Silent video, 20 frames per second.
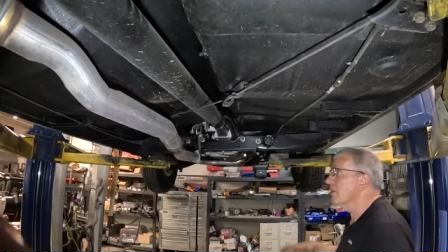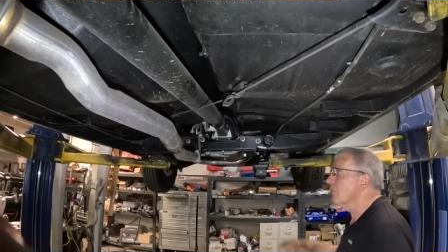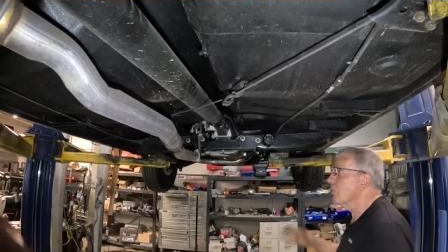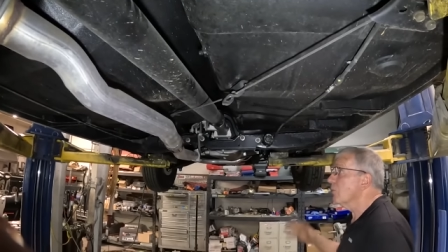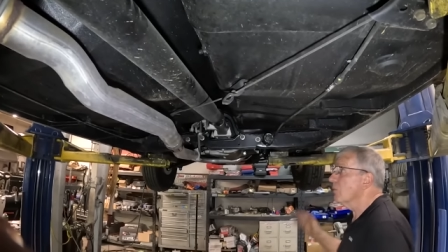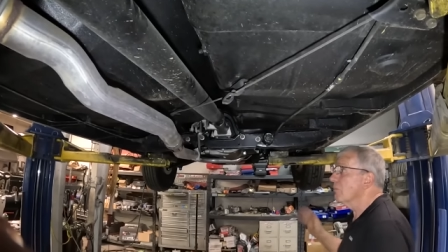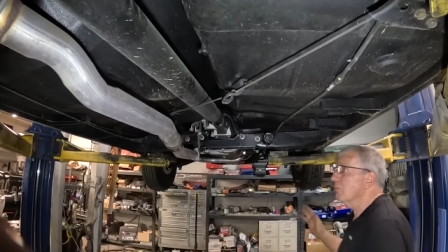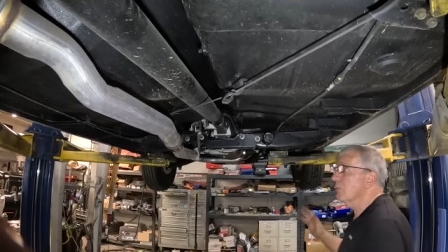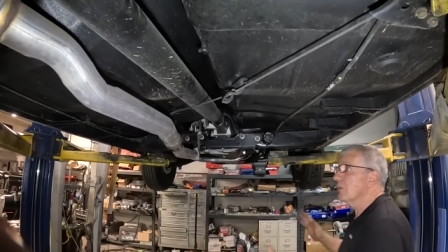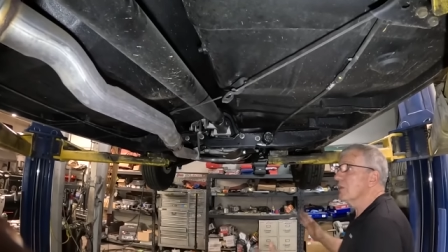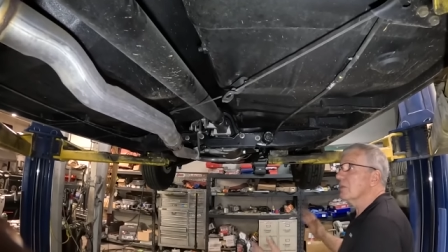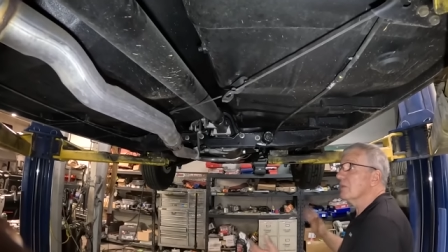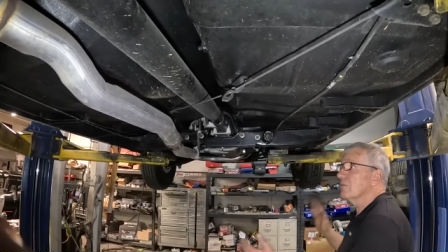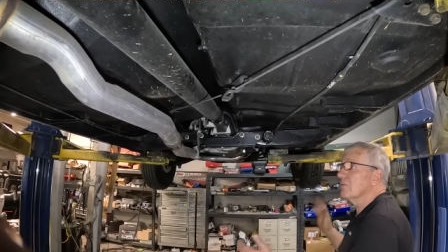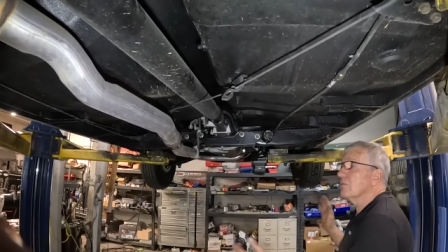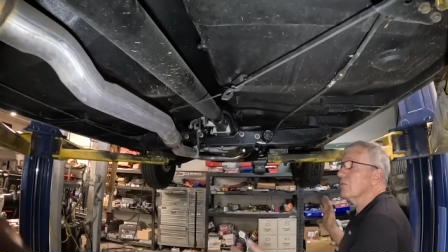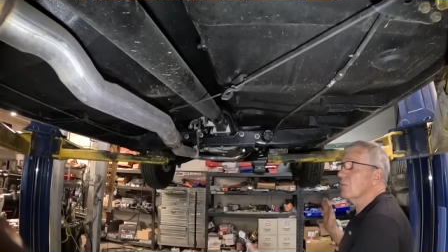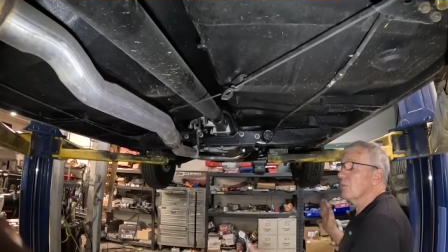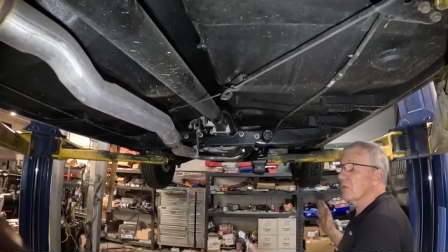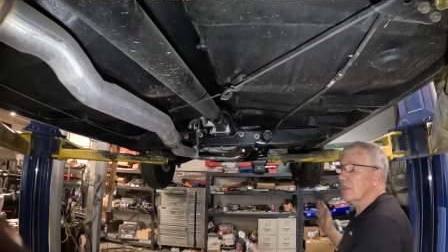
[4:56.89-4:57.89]
They put the
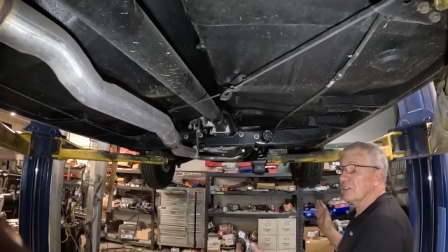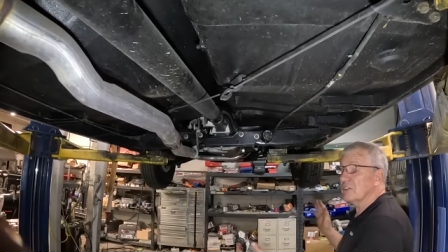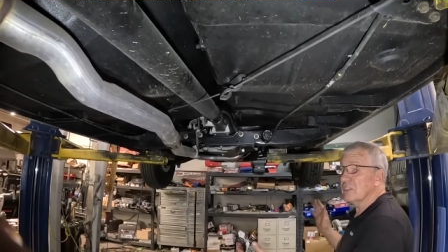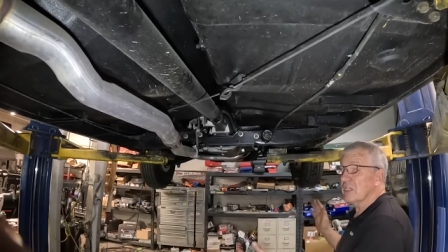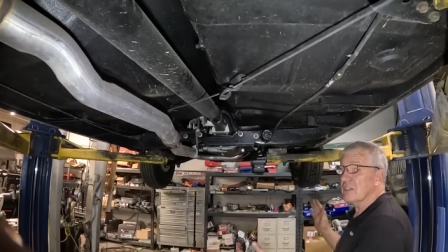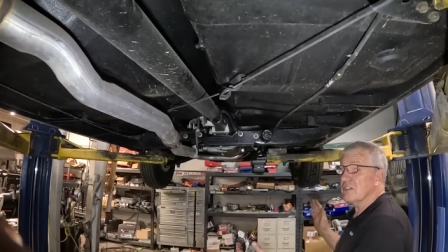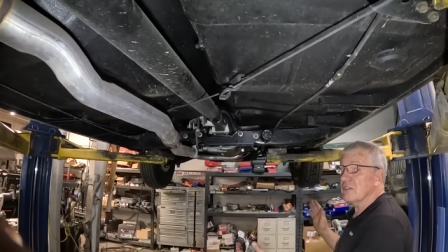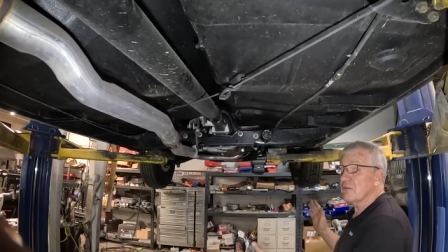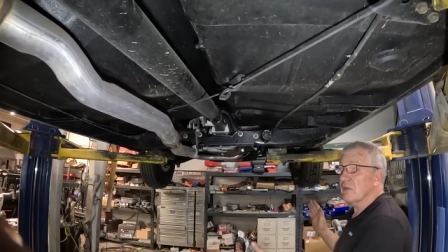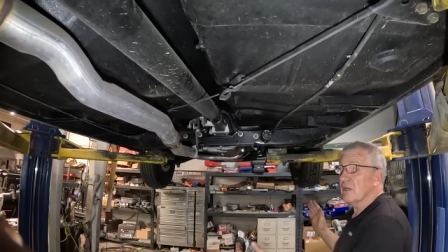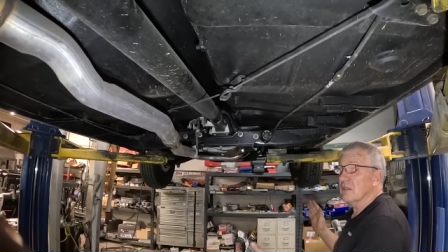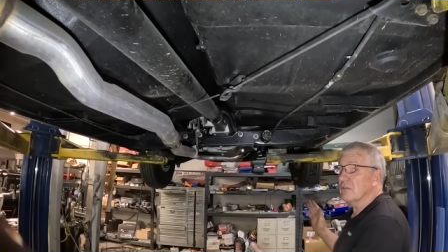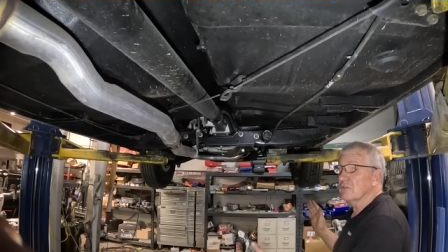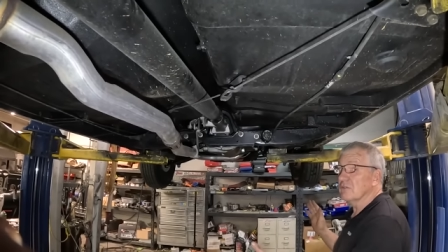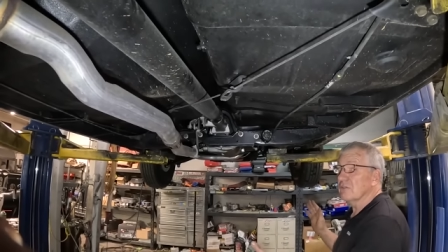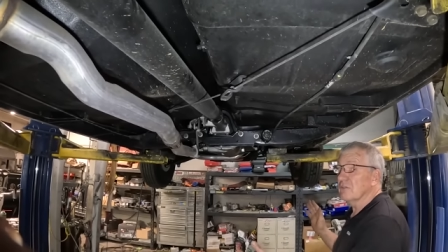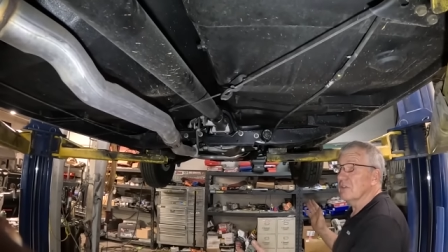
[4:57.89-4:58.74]
chassis rails